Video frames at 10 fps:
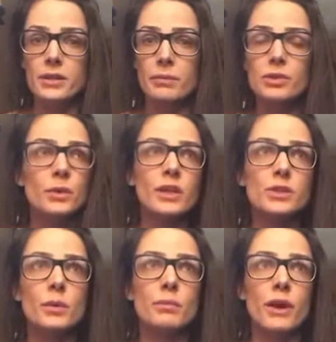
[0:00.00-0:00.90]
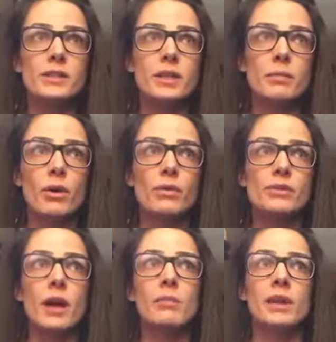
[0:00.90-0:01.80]
They're doing it to impress their bros.
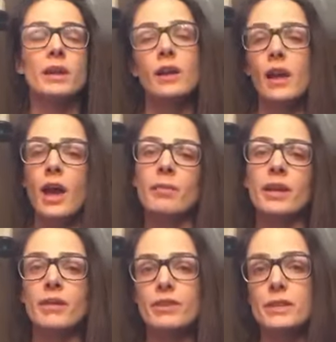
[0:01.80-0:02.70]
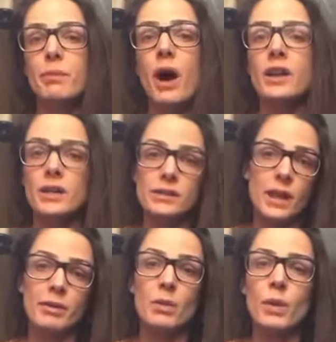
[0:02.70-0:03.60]
How many of these bodies,
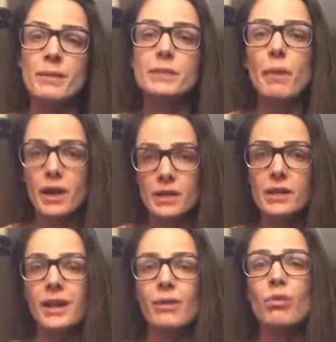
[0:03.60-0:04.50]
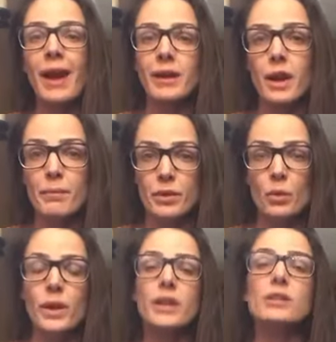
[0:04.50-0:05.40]
how many women's bodies can I rack up in a
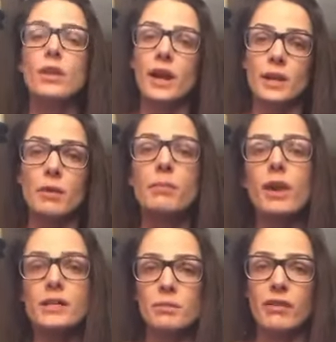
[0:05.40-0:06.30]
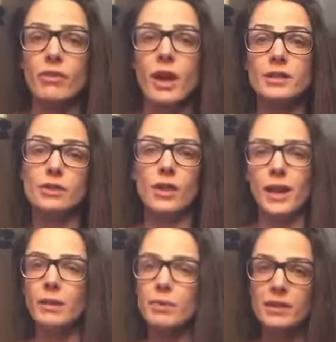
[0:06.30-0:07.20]
week so that I can impress my friends, so that
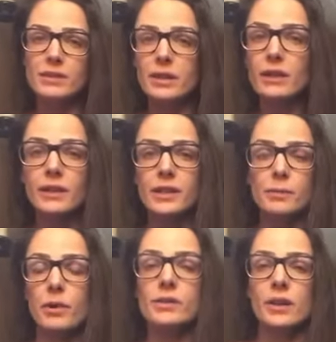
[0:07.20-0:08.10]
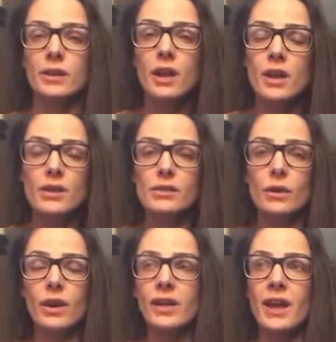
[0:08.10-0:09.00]
I can be the studliest person?
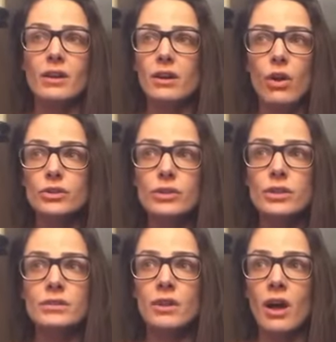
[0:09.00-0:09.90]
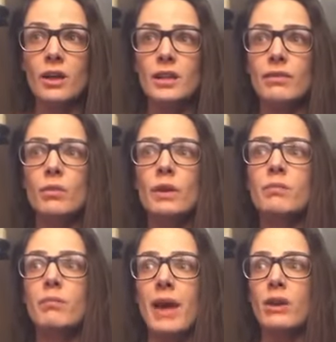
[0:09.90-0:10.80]
So again, our culture does not, even
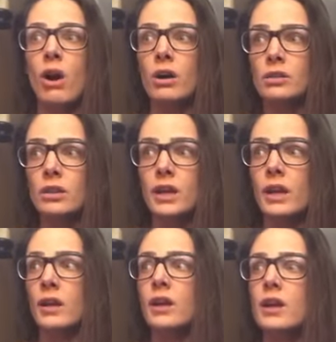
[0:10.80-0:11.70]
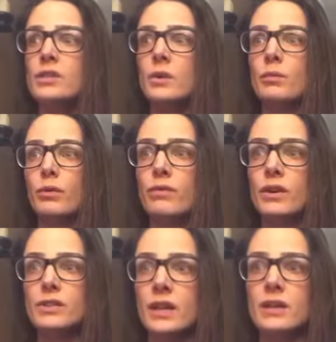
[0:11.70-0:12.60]
when men are looking to improve
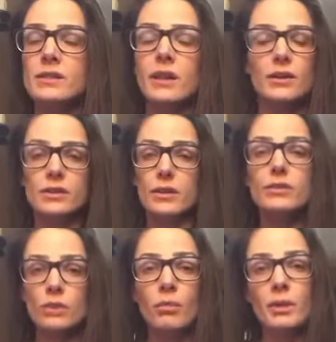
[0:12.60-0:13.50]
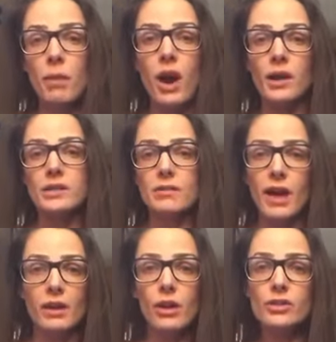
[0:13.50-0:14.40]
their dating skills, there's so many pockets of
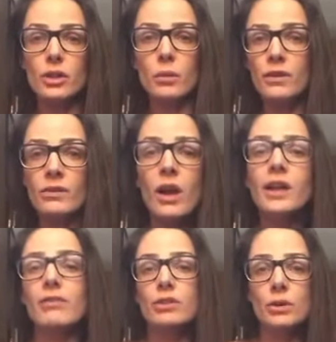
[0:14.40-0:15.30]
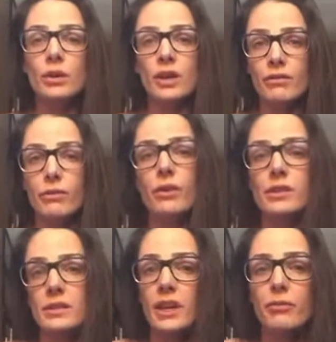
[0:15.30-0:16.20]
that culture where they're not even doing it for
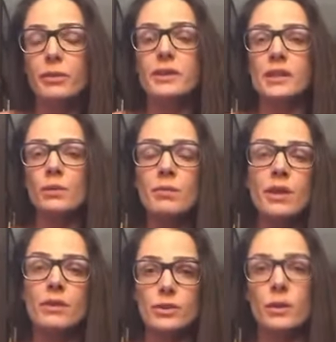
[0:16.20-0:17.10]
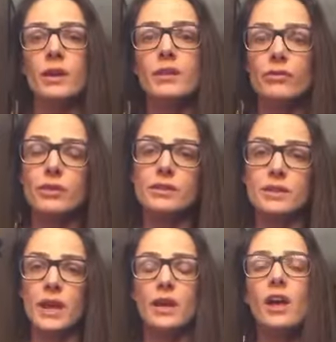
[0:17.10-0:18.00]
the sake of pleasing women. They're doing it for the
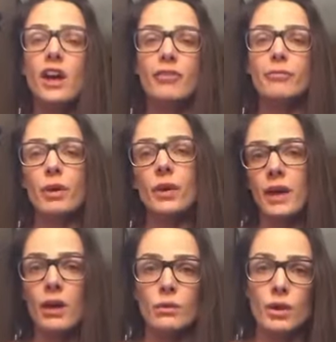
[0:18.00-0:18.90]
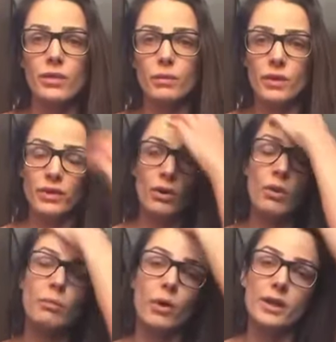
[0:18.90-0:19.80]
sake of broing out with their
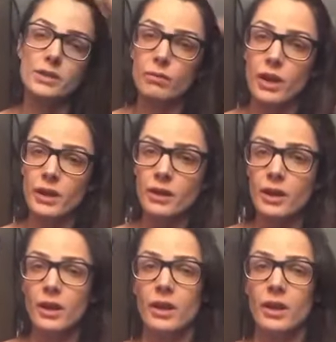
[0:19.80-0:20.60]
homeboys, right?